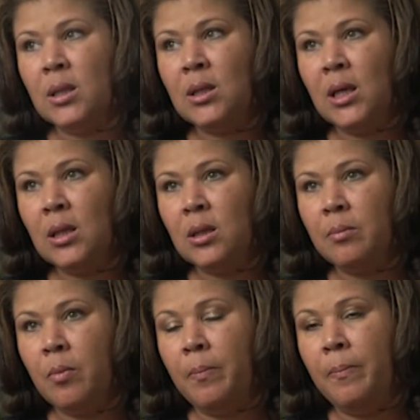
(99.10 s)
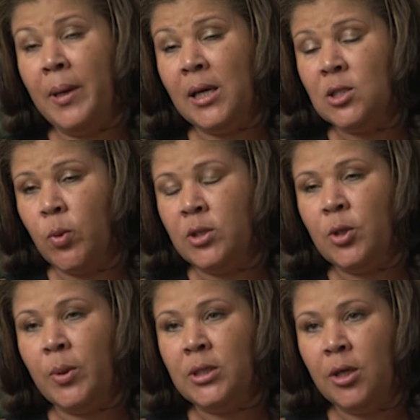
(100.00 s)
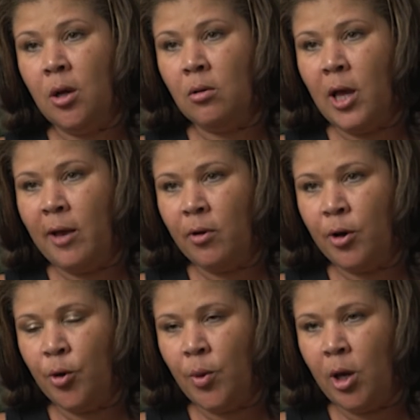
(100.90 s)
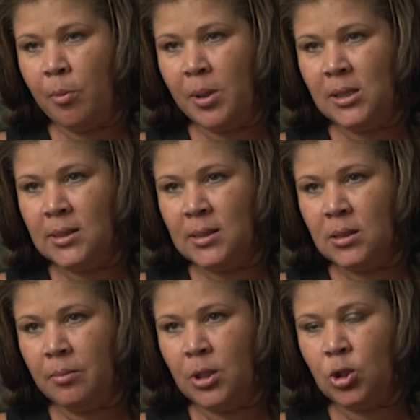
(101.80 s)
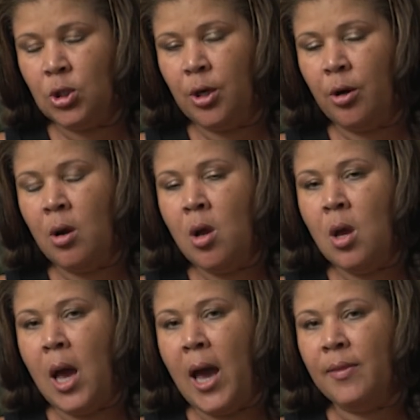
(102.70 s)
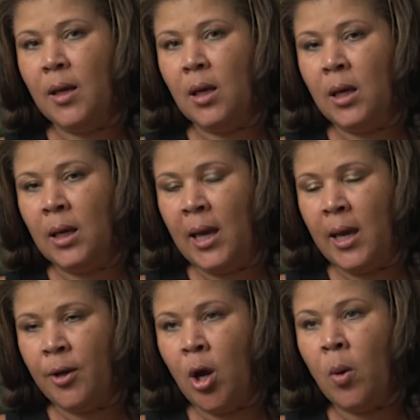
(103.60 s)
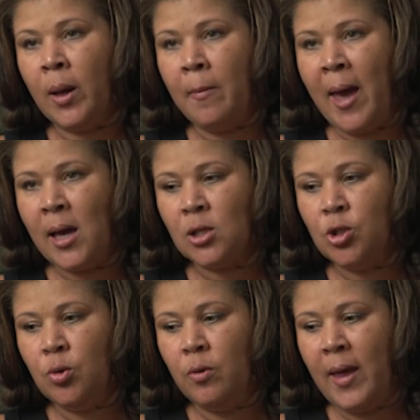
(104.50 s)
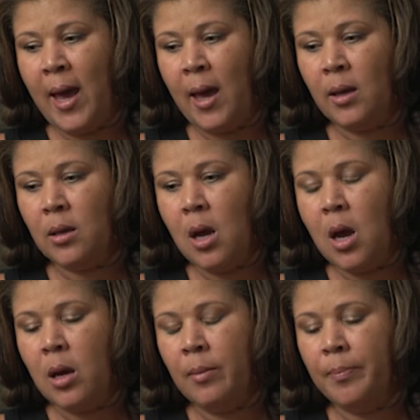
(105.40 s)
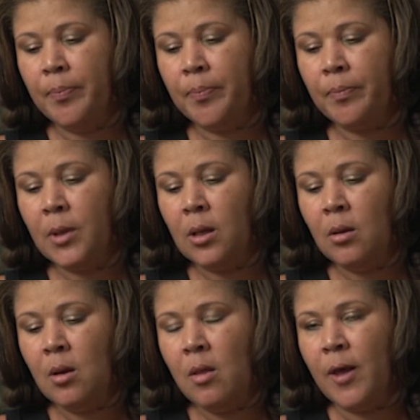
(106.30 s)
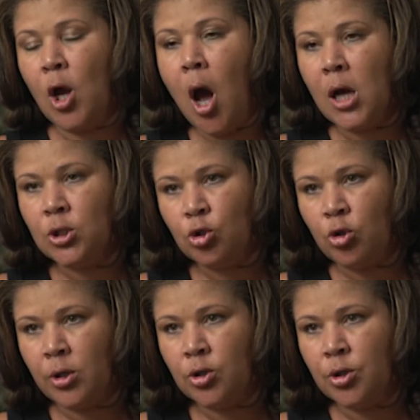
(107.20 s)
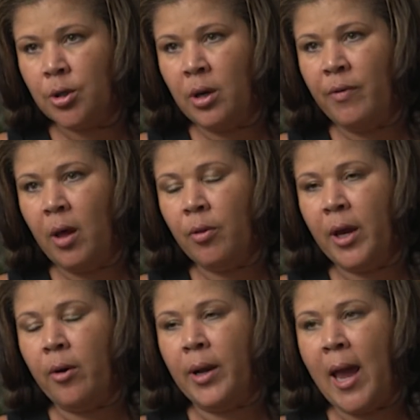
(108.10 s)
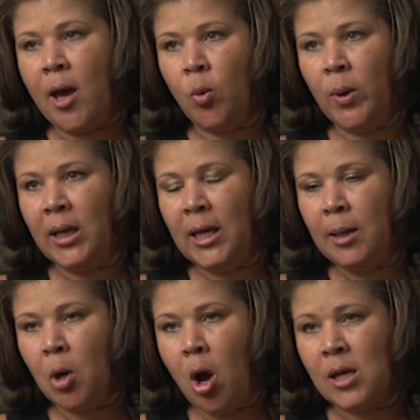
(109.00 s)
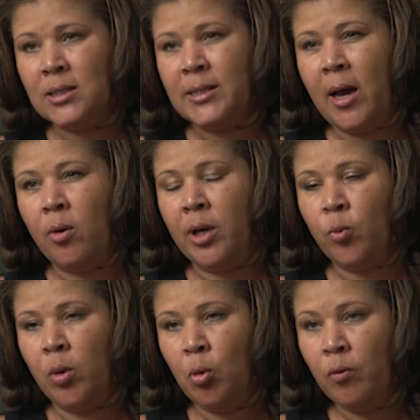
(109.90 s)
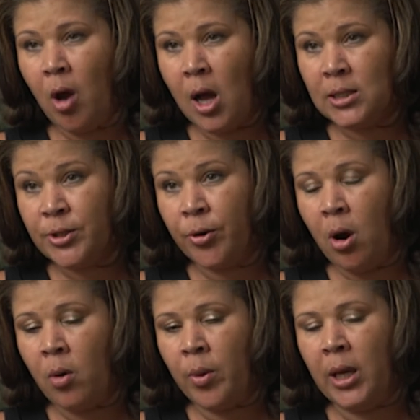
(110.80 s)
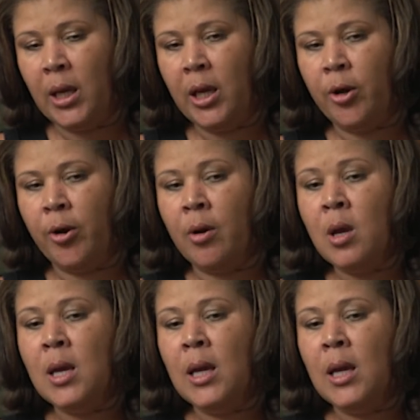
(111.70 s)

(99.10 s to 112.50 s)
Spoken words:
I think the biggest one, so we did go live on a new ERP system this year. I think, again, going back to that, the cost structure of healthcare and how do we keep cost out and remove costs that are already here,